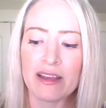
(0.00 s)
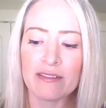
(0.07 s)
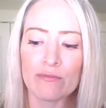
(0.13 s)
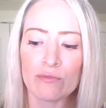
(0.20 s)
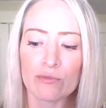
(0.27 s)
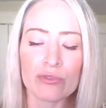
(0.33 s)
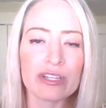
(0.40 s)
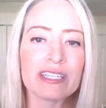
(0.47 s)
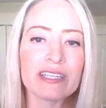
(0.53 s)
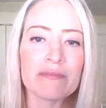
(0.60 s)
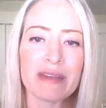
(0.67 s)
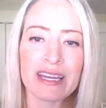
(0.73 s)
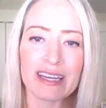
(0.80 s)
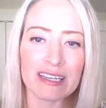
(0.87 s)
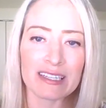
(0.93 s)
really
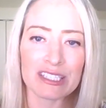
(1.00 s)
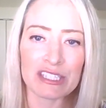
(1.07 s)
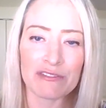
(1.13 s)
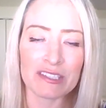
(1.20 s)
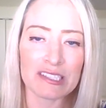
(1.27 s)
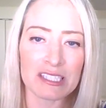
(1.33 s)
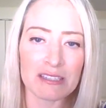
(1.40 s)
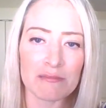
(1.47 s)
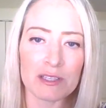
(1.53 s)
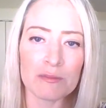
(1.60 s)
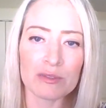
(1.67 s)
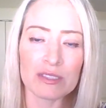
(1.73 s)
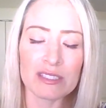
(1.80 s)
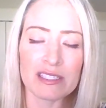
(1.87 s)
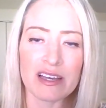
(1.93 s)
making a difference in
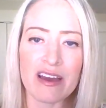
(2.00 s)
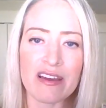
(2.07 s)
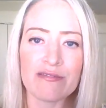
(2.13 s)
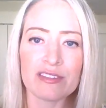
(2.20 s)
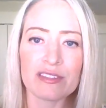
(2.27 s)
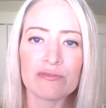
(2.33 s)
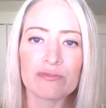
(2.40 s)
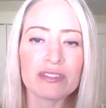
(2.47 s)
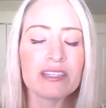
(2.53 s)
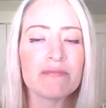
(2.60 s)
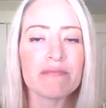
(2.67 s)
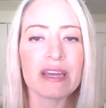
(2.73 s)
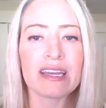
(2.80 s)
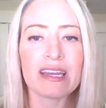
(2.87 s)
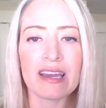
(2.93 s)
people's lives, really
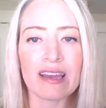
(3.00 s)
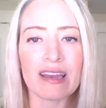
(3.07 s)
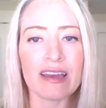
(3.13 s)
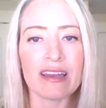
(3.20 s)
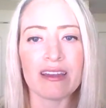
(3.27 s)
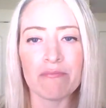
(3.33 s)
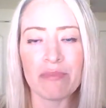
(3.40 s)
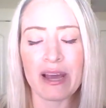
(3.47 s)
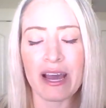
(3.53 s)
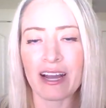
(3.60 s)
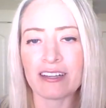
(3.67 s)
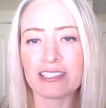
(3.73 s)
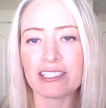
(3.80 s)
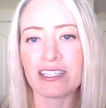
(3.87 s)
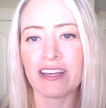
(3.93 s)
making an
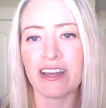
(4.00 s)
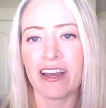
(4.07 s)
impact.